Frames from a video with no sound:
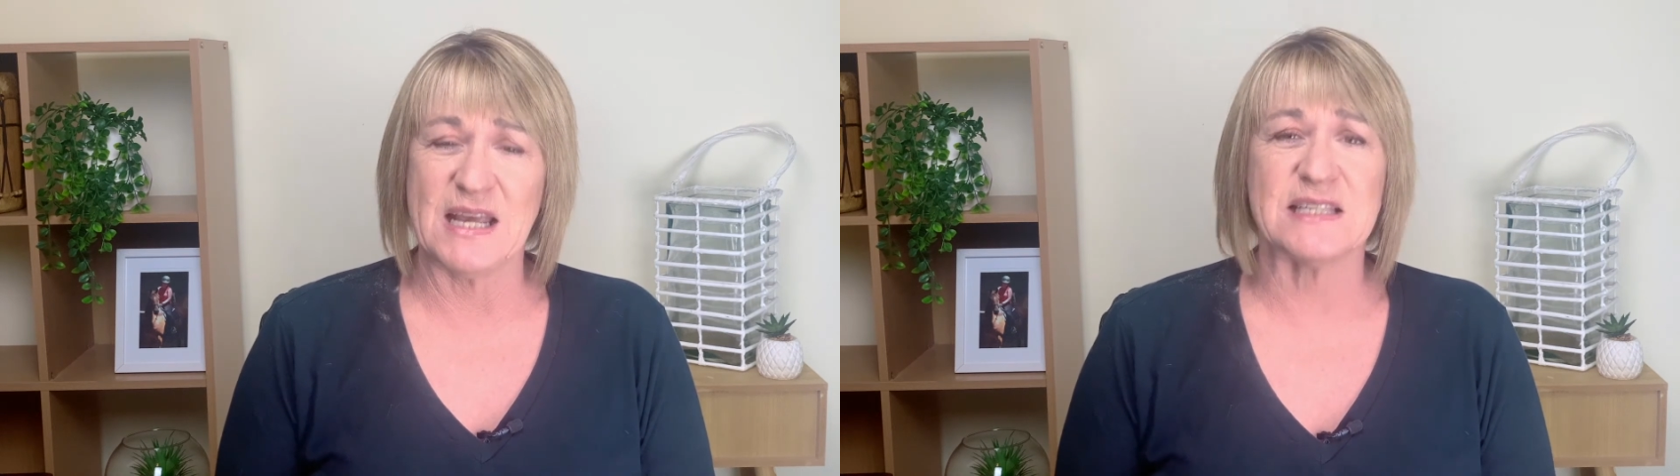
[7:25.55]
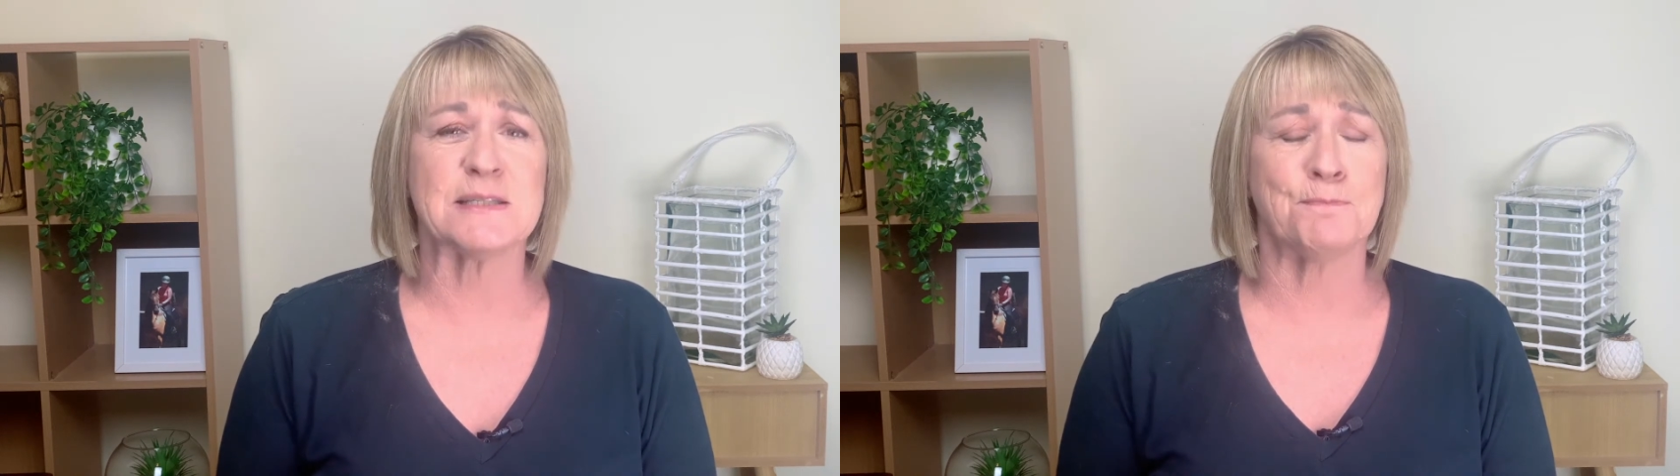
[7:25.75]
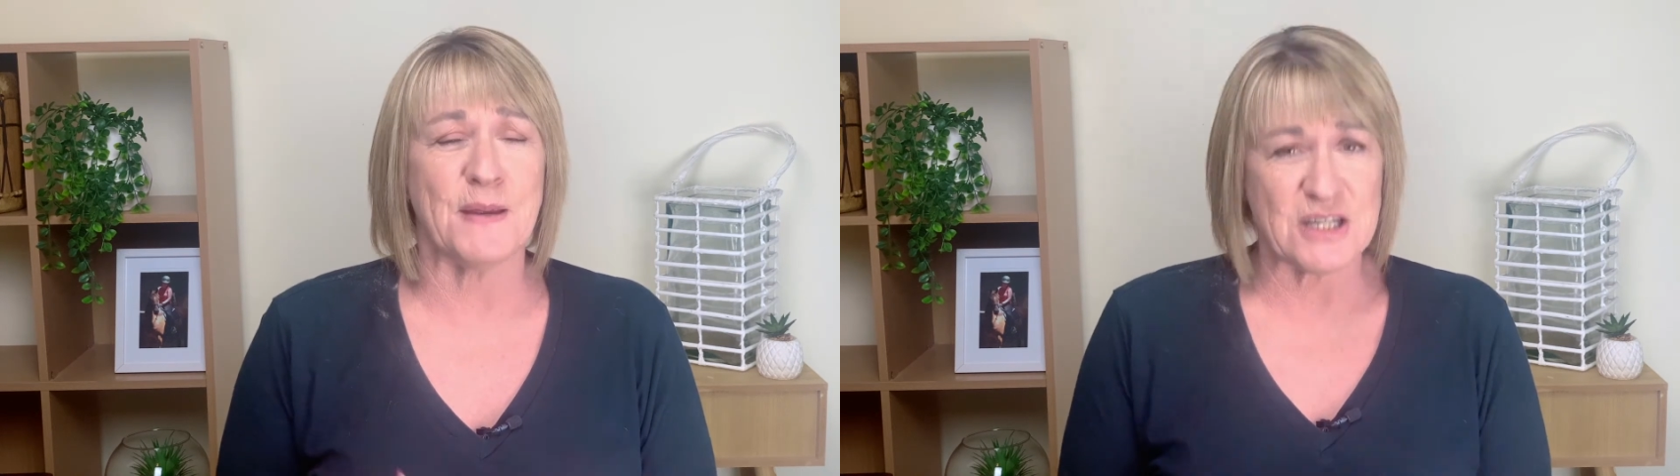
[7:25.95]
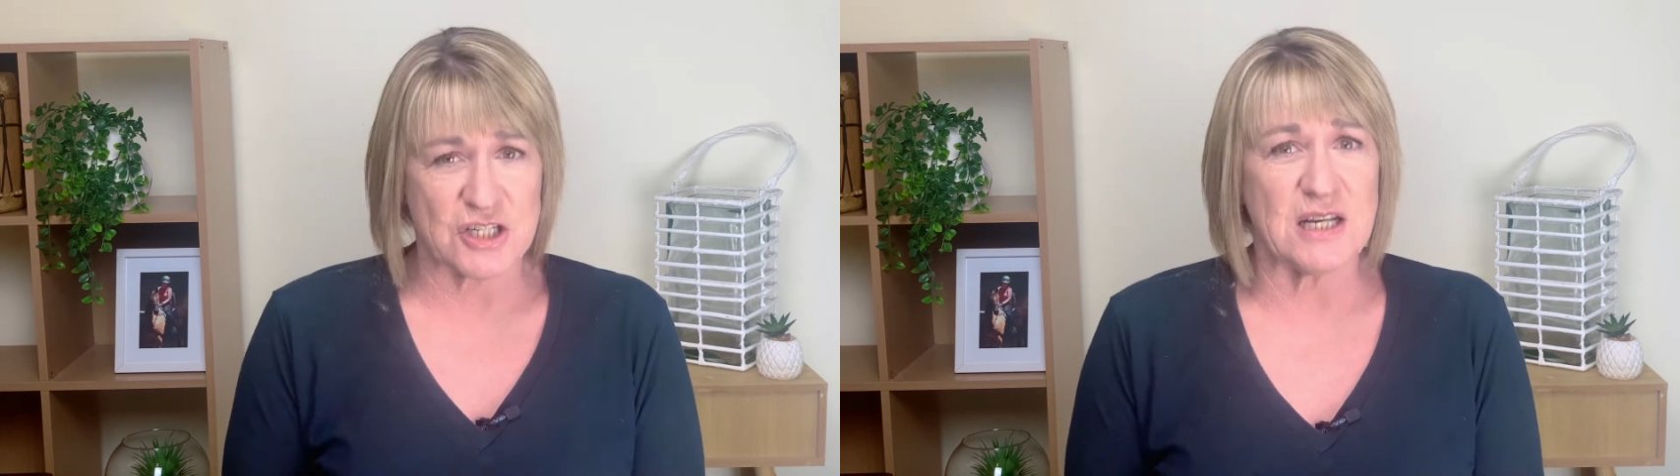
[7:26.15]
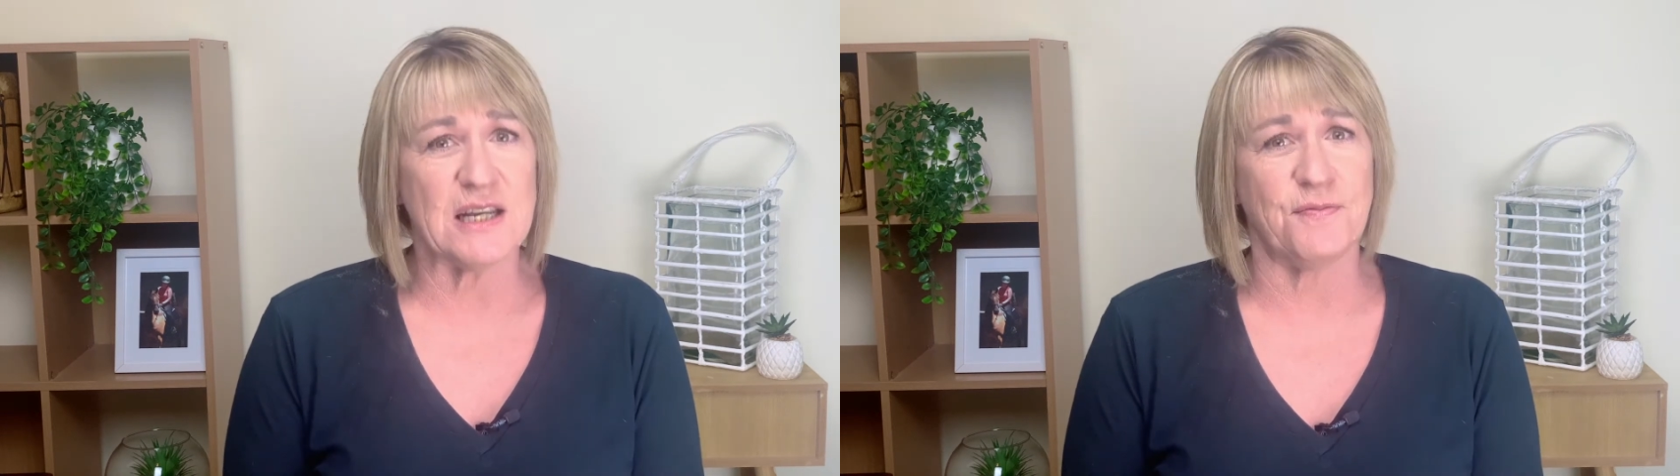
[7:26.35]

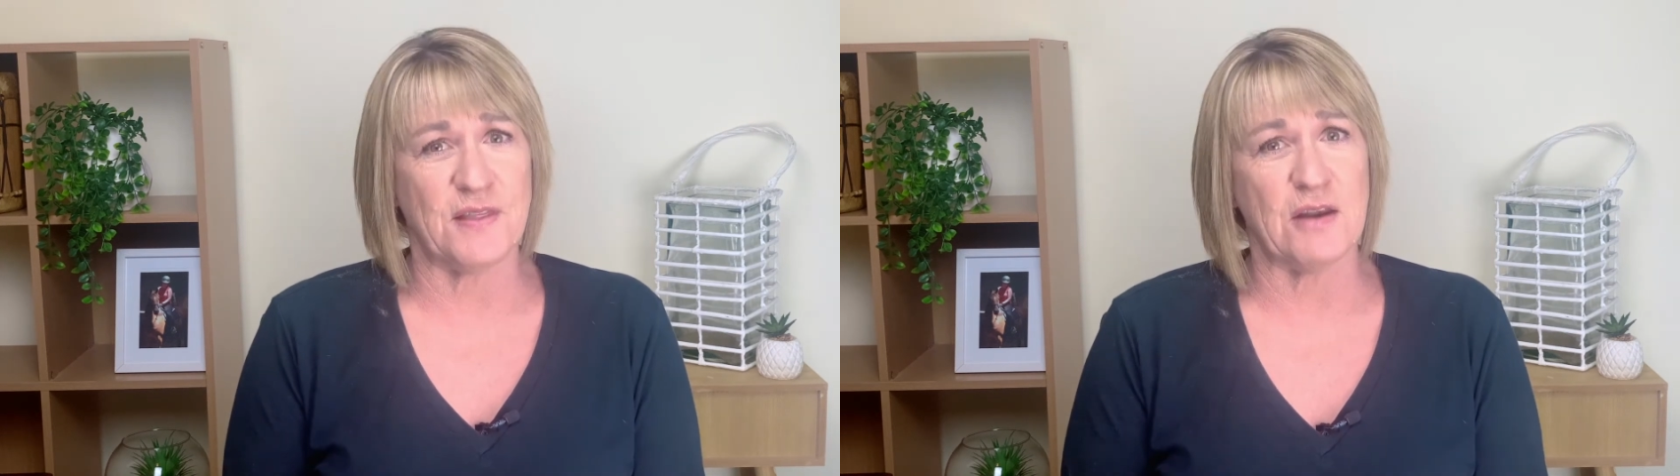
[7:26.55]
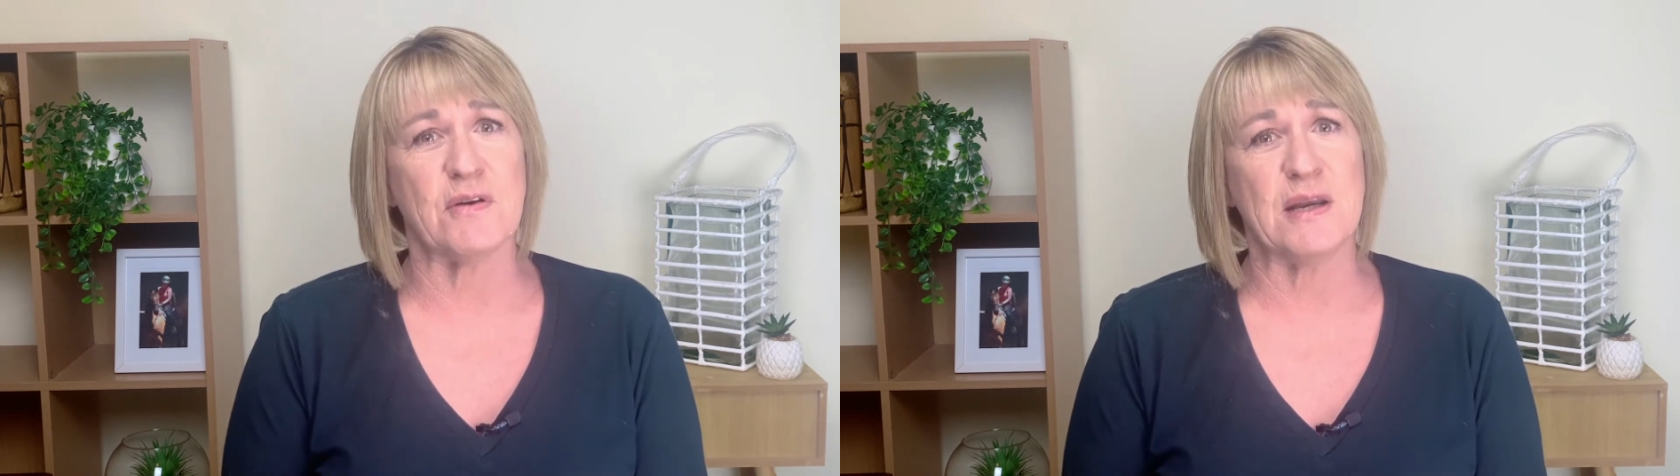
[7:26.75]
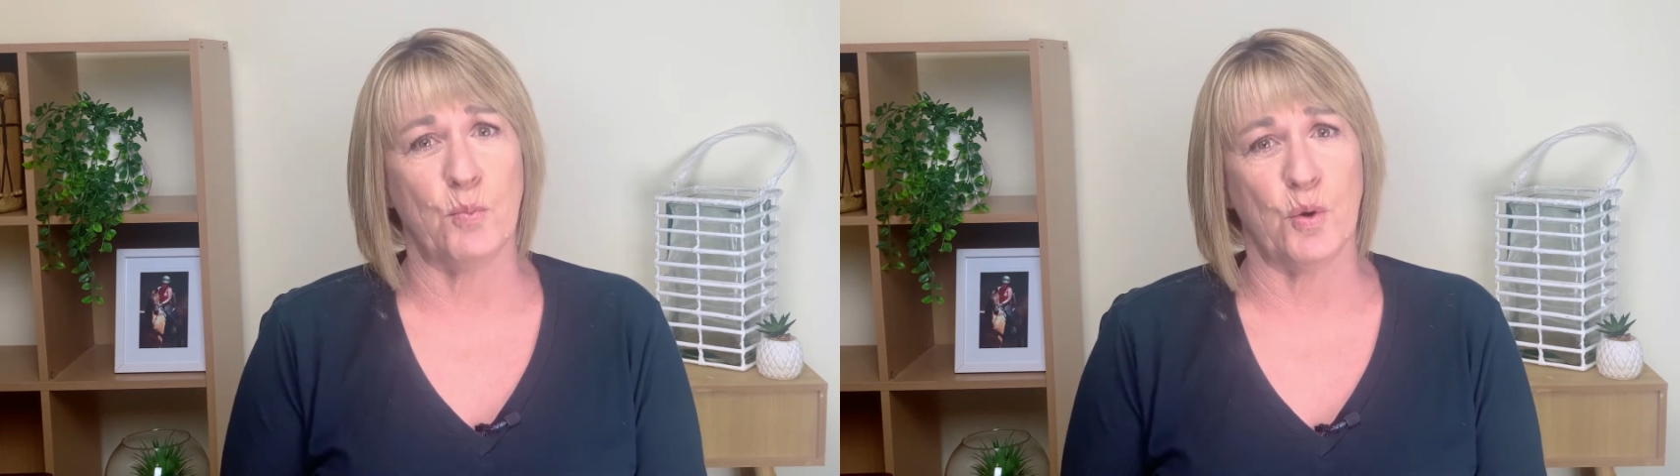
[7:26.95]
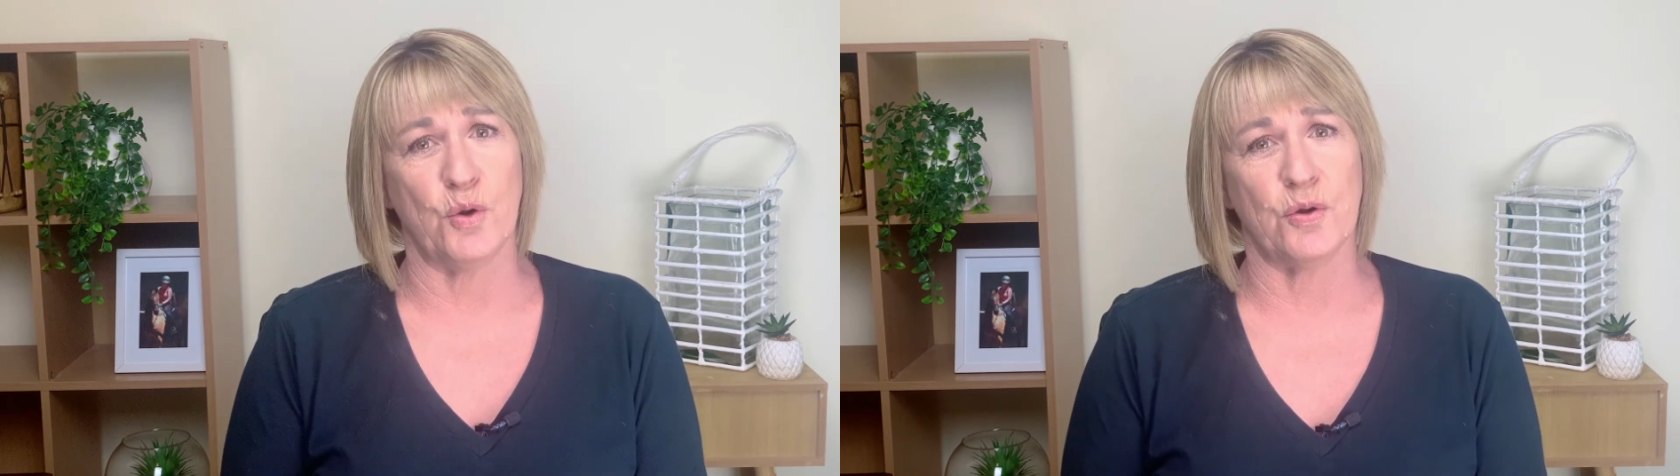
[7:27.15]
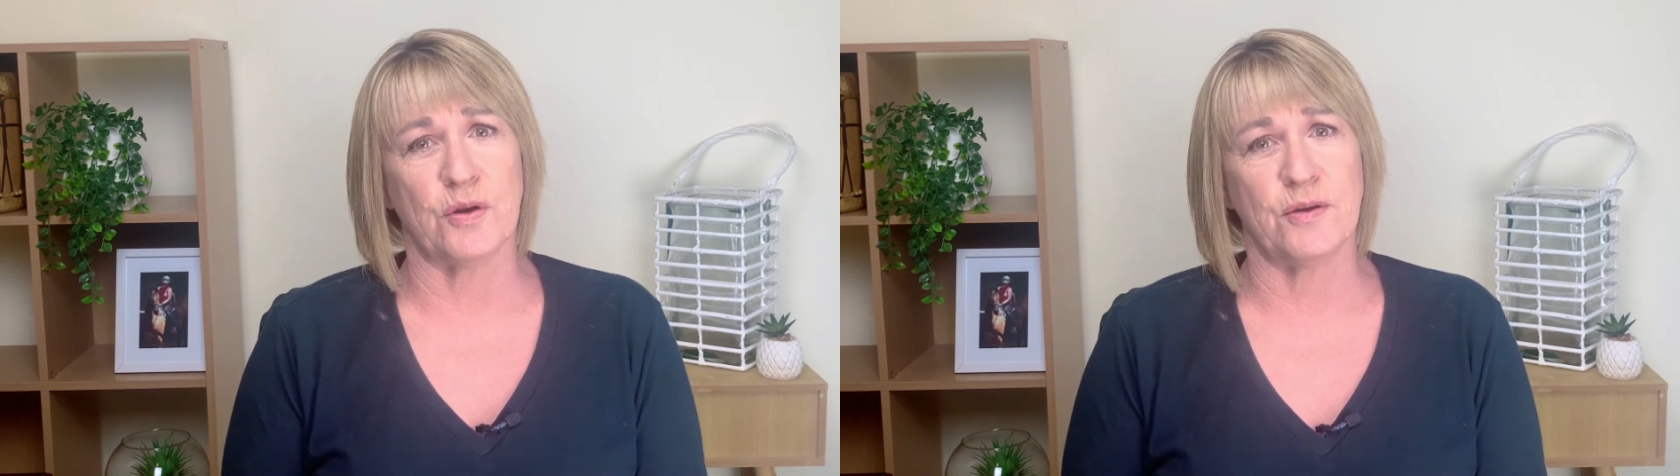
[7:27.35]
especially if they're in work.